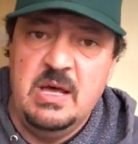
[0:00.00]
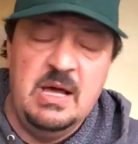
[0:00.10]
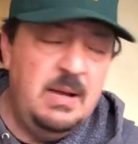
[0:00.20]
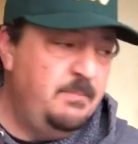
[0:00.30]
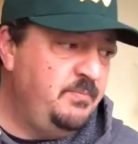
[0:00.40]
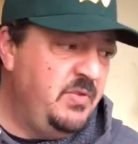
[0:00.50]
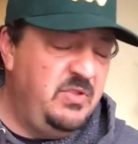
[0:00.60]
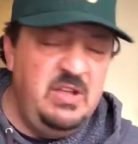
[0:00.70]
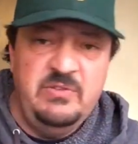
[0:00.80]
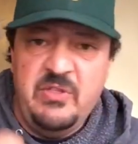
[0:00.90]
Um,
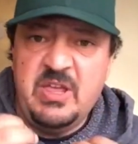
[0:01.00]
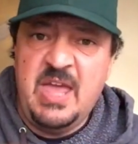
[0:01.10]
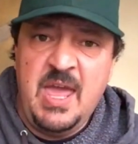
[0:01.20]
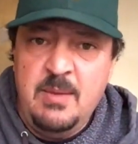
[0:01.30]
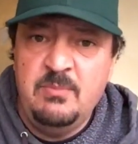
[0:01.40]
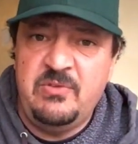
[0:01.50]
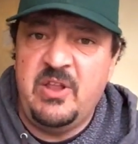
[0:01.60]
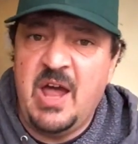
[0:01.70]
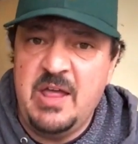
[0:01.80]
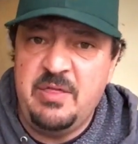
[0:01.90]
these are the games
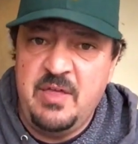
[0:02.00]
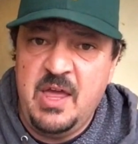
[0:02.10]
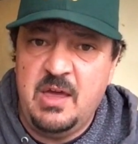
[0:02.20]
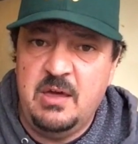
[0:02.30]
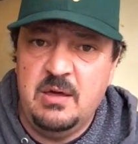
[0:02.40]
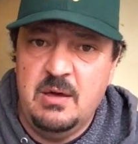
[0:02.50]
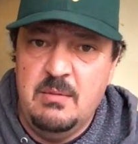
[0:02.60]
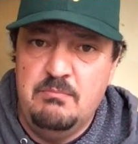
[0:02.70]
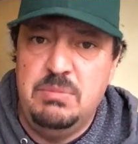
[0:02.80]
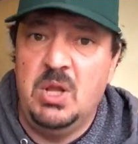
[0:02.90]
that I think
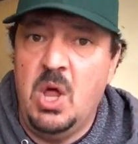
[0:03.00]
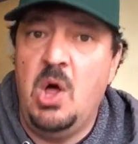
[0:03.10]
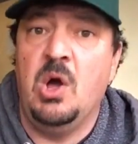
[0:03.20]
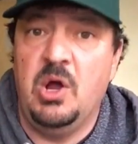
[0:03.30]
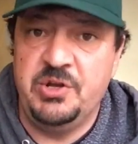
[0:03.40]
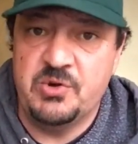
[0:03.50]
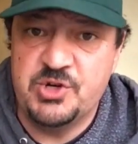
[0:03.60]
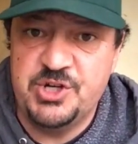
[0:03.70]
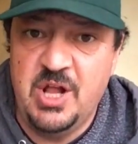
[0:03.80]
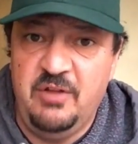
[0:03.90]
belong on your
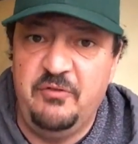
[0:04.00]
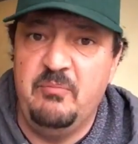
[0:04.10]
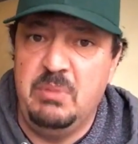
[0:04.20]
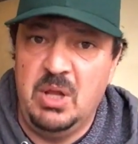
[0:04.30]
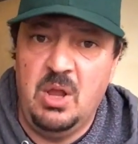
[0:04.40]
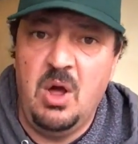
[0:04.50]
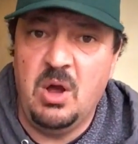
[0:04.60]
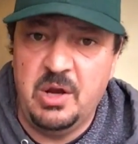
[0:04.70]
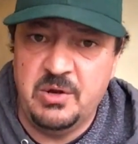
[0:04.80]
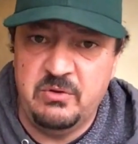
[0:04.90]
shelf,
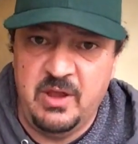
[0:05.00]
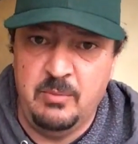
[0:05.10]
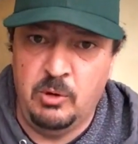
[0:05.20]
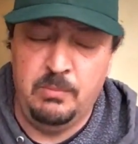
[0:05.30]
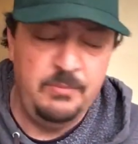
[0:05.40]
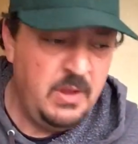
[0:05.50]
belong on your table.